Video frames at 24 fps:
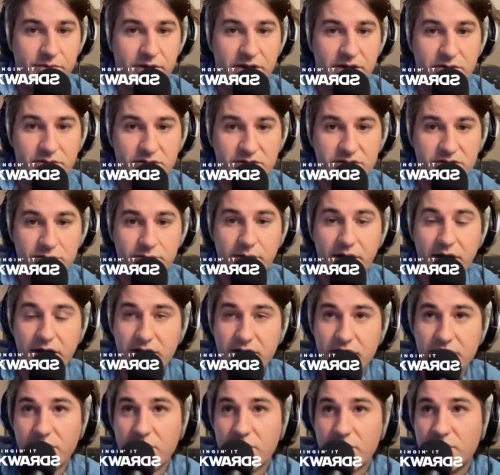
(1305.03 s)
They do some
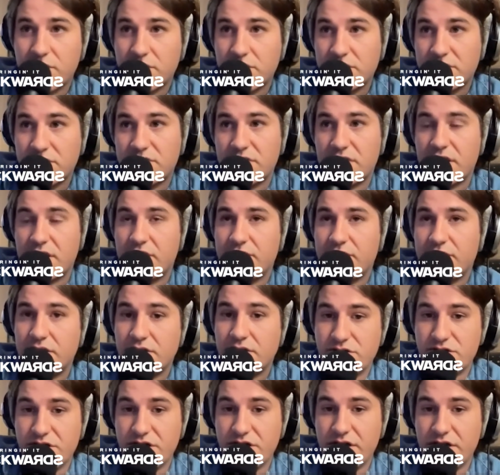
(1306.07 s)
backing vocals, and
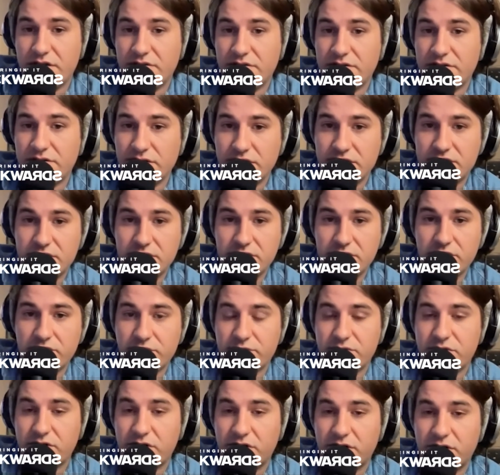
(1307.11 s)
then Jane, the lead singer
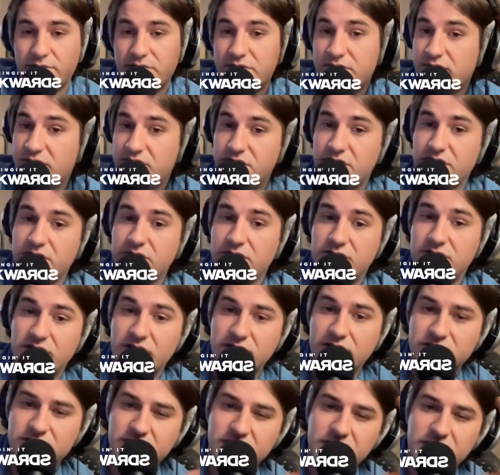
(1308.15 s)
from Tops, she
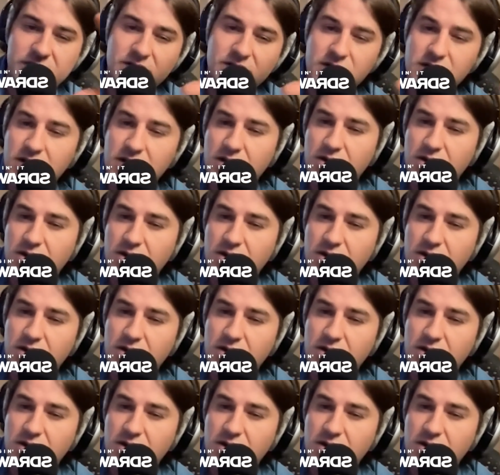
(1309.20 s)
sings like